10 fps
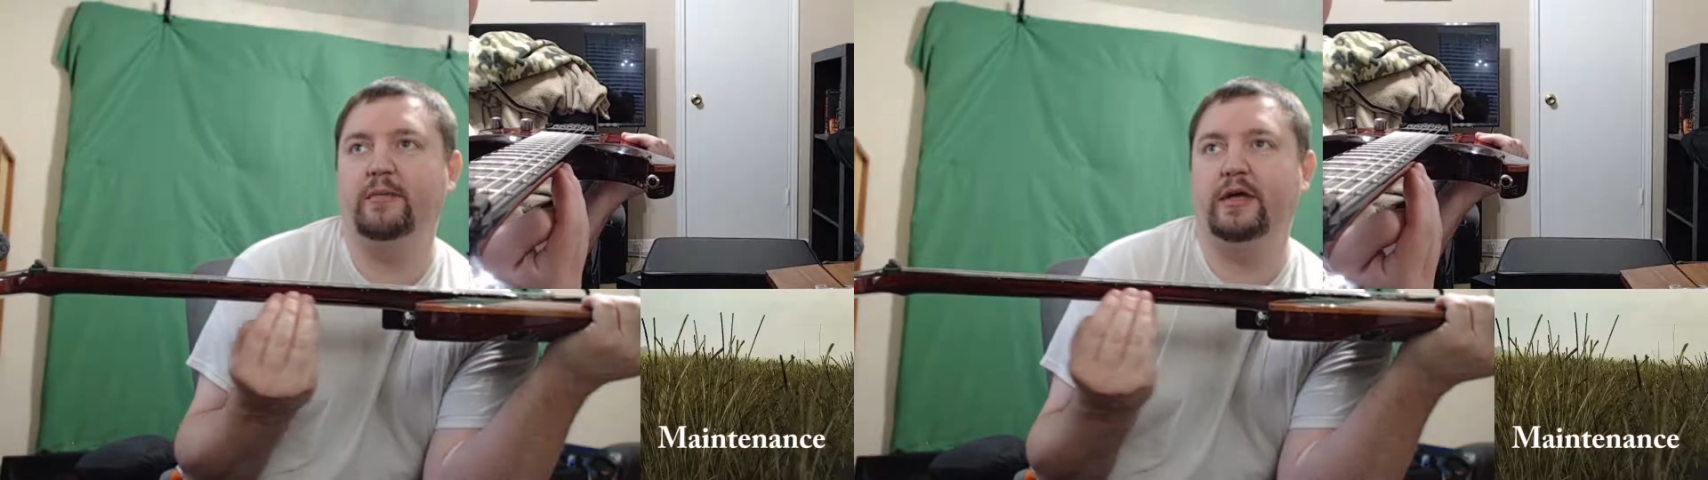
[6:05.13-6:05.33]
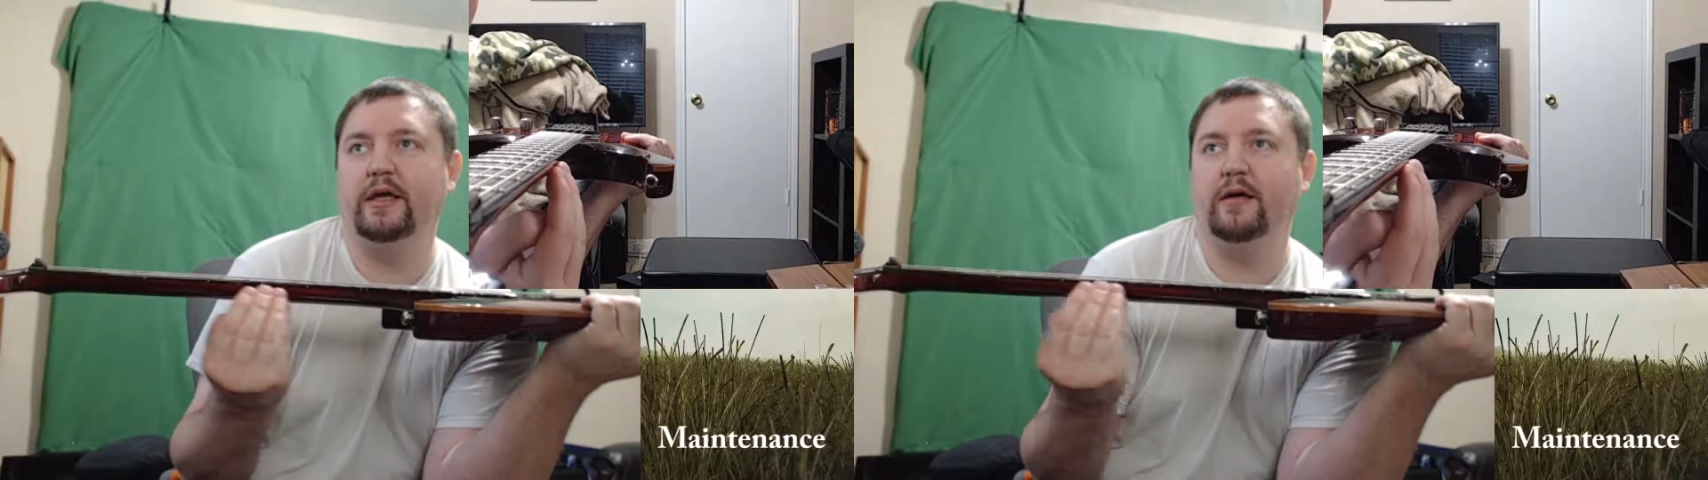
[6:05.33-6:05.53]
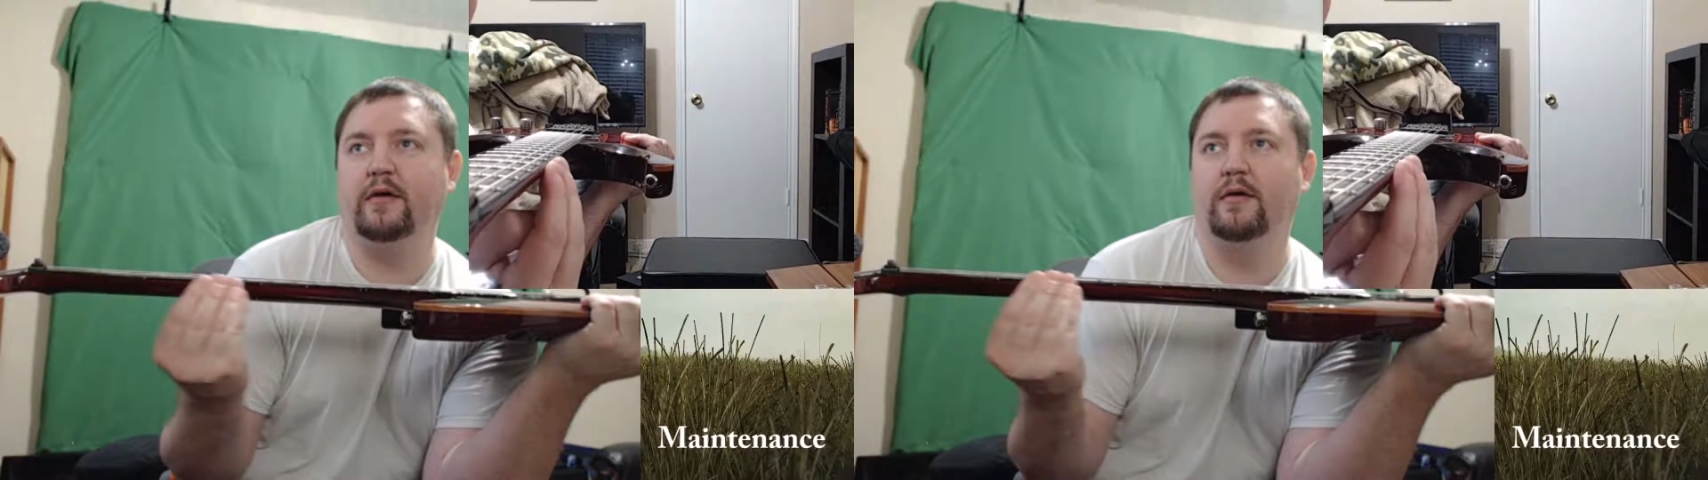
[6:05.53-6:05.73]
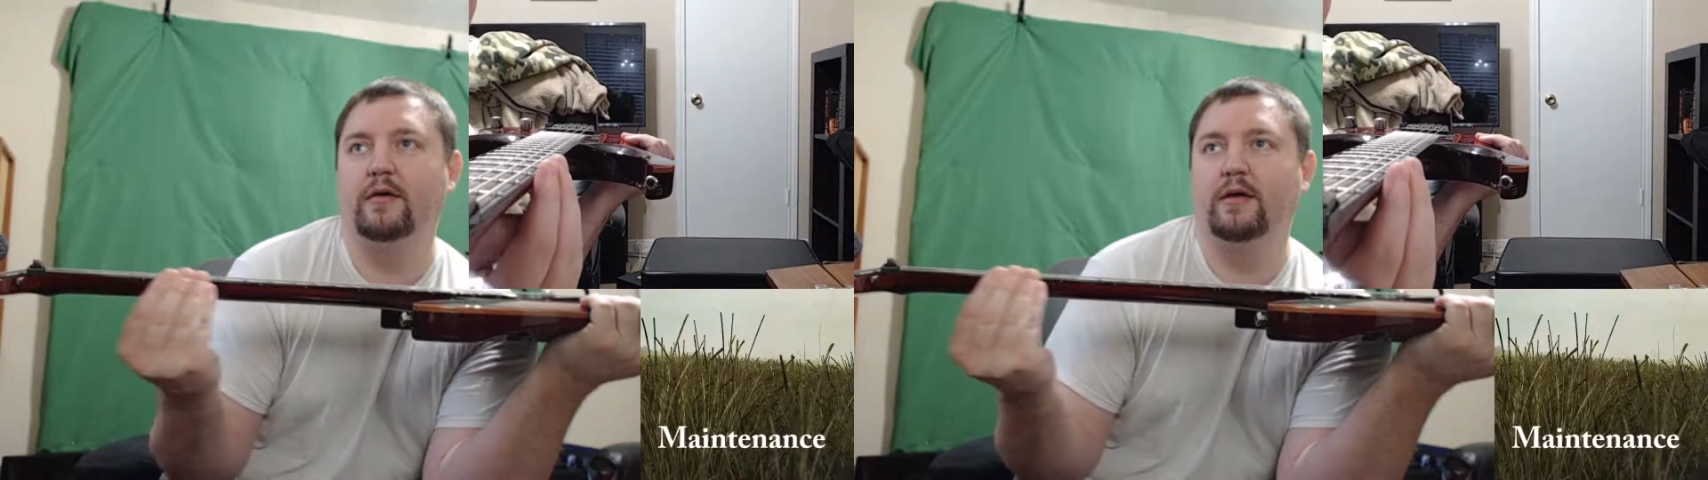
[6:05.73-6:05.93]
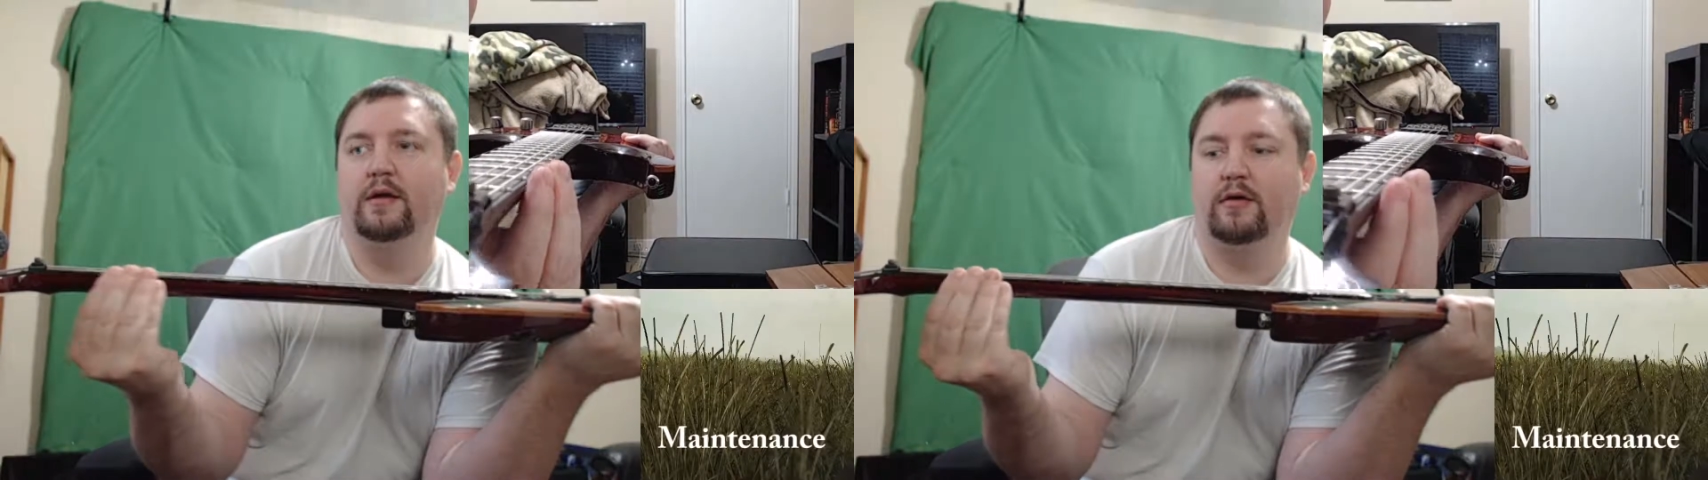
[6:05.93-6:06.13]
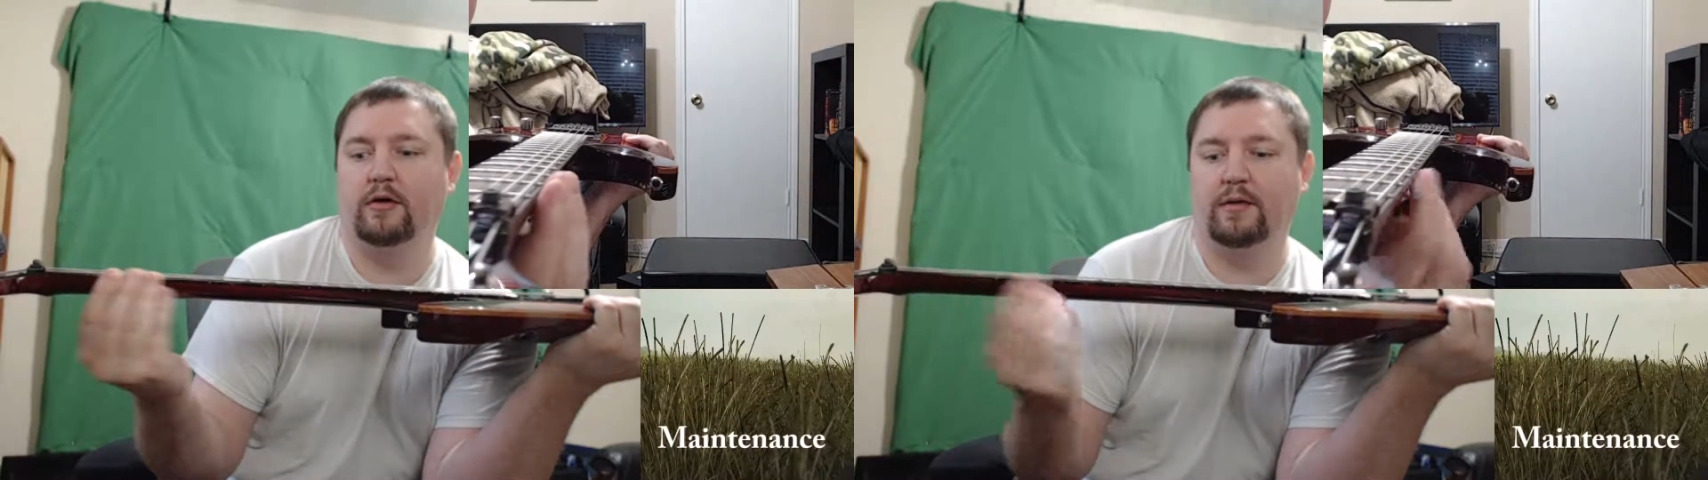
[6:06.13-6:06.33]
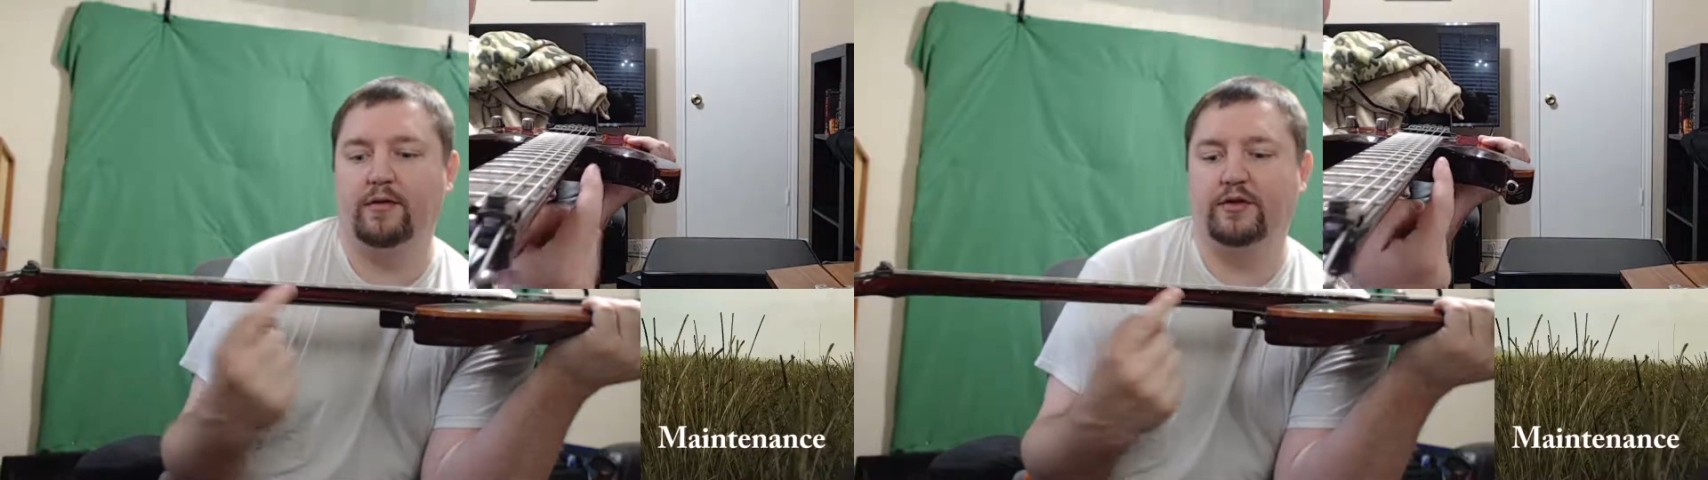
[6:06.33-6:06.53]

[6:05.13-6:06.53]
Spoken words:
here around the